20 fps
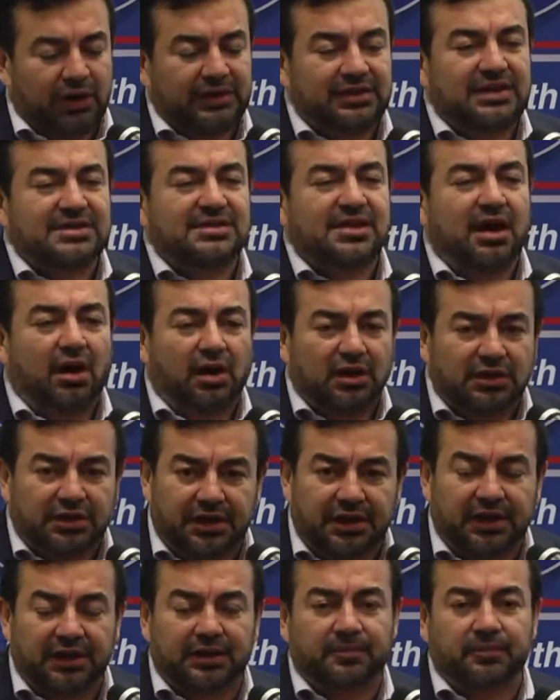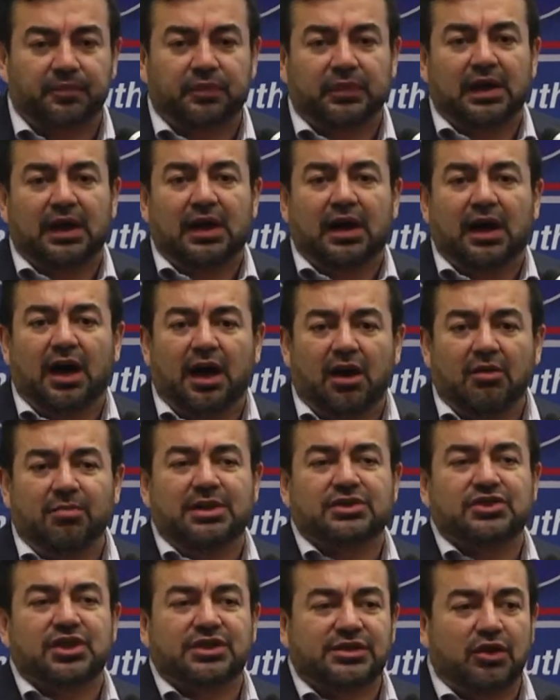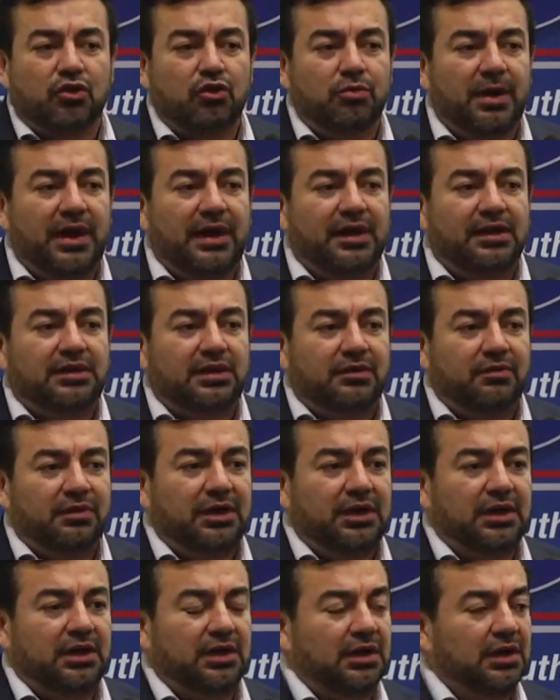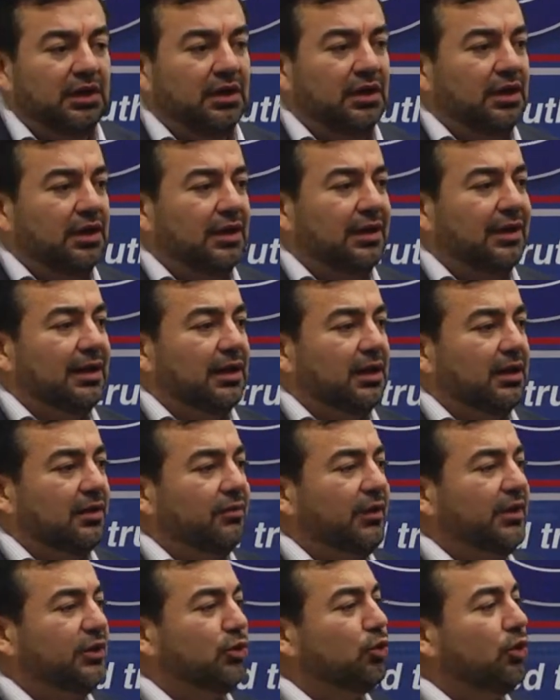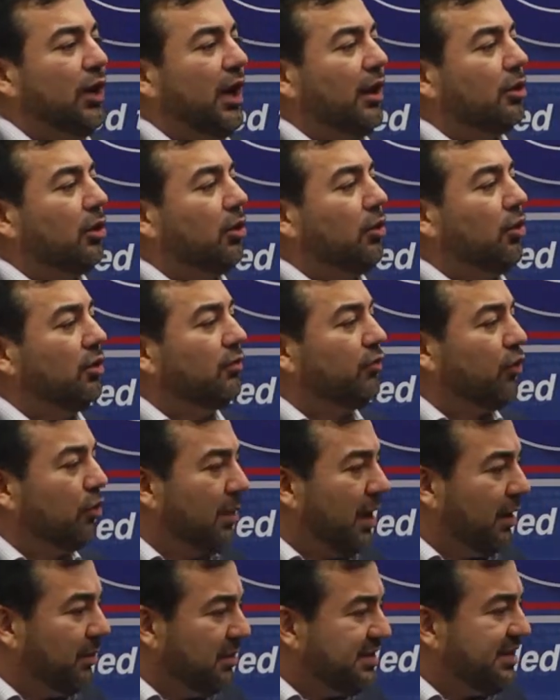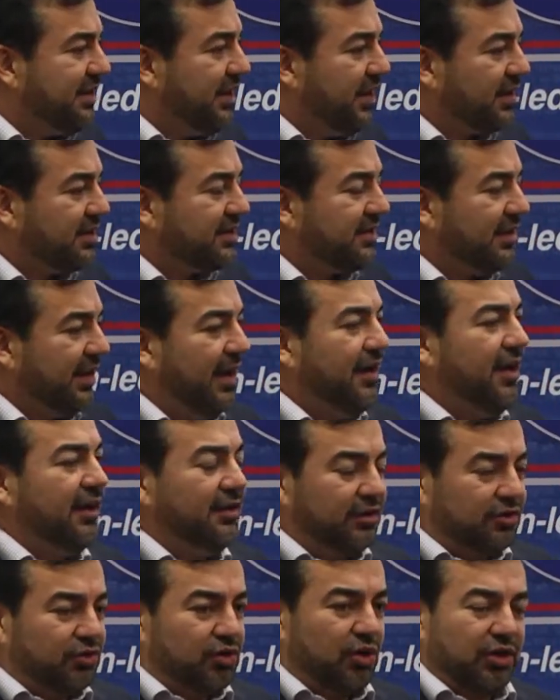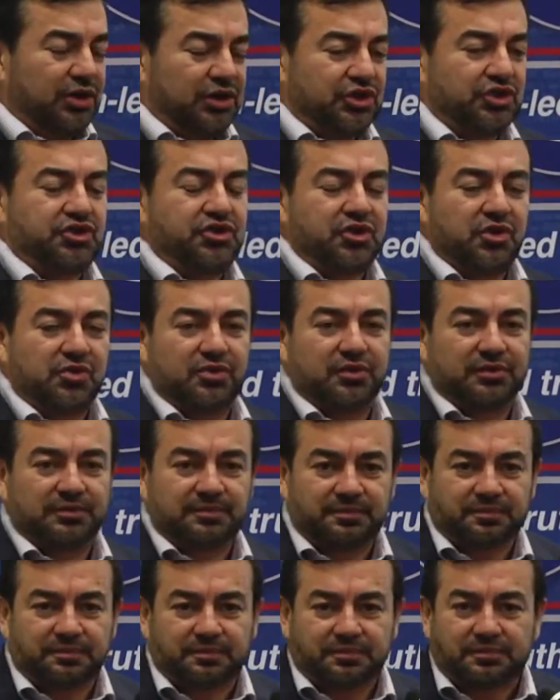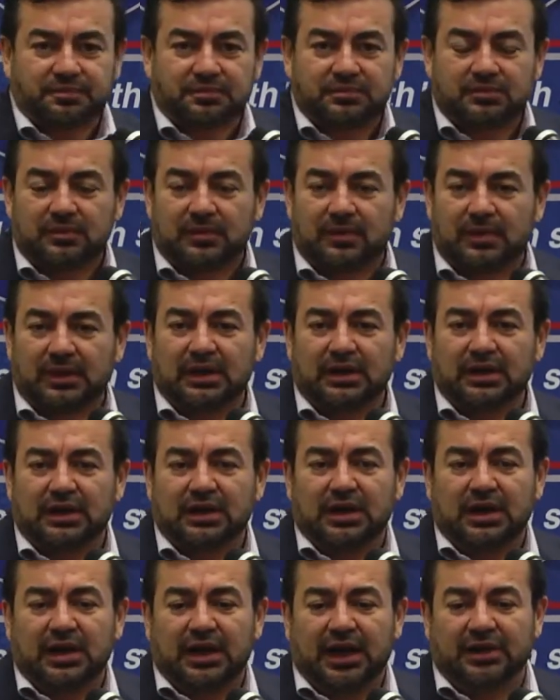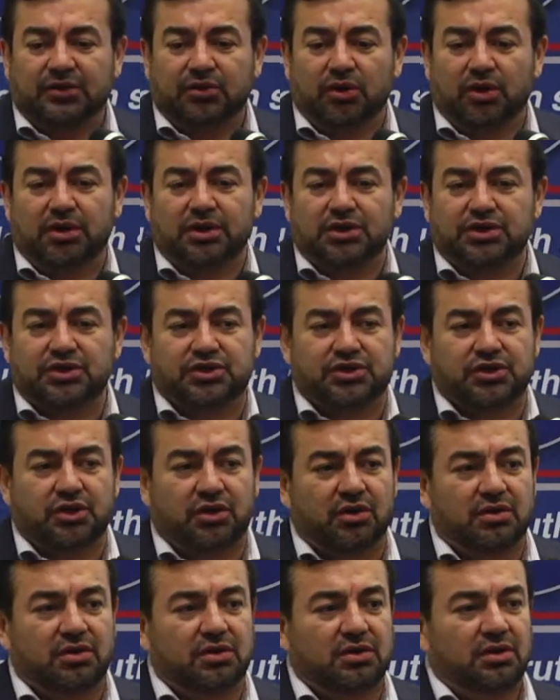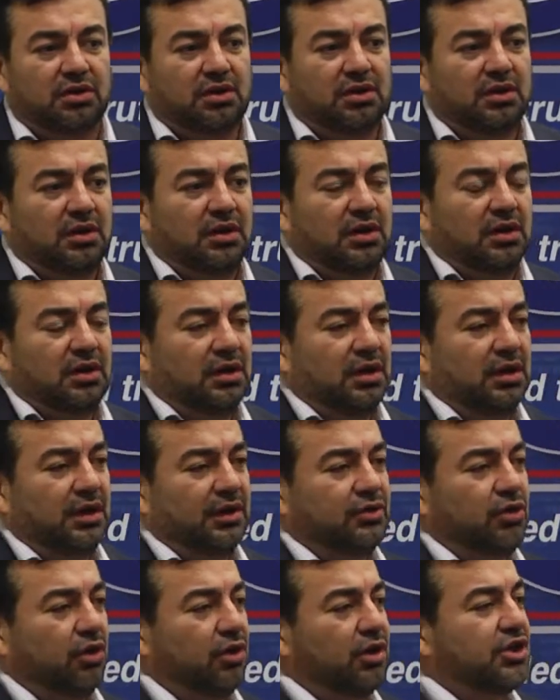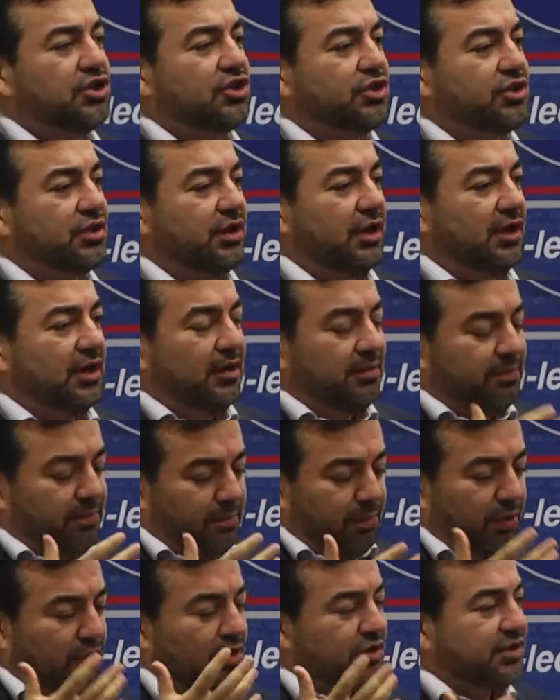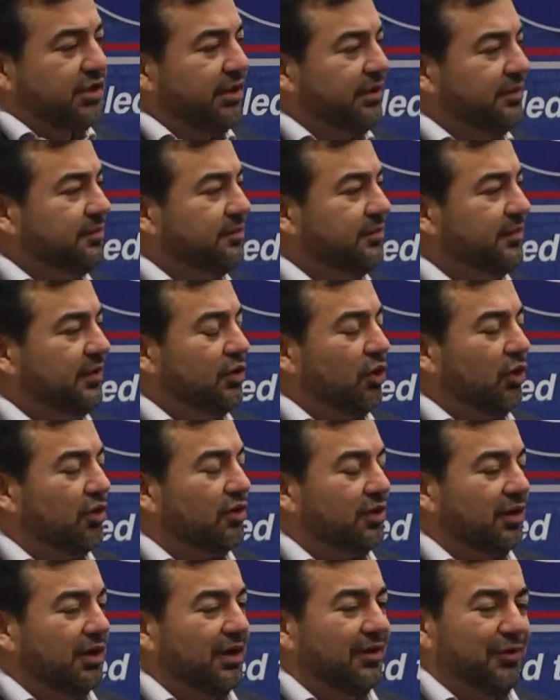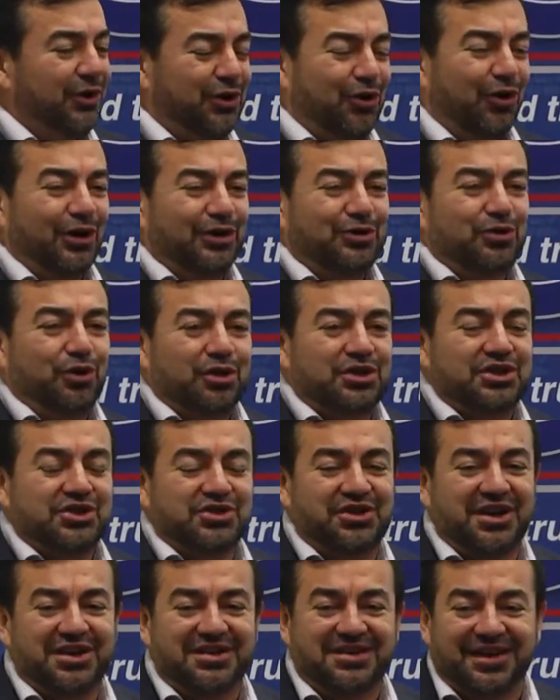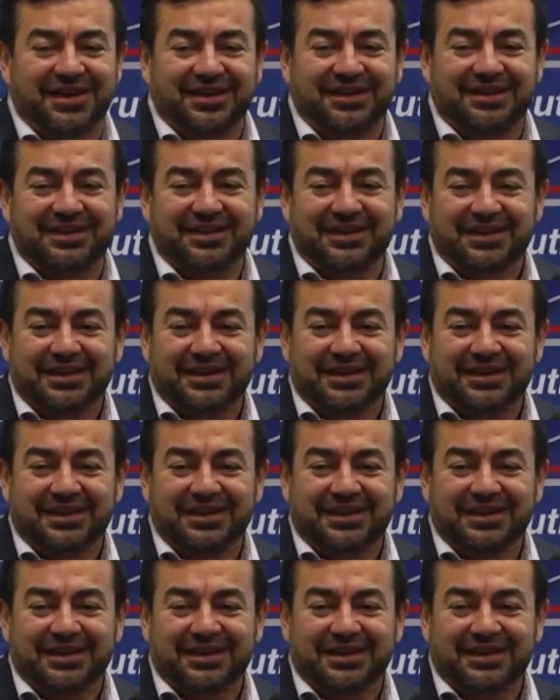disheartening how much as a humanity we do not learn from our mistakes. Another Turkish joke. A Turkish joke, a Turkish person, or we call it Turkish redneck,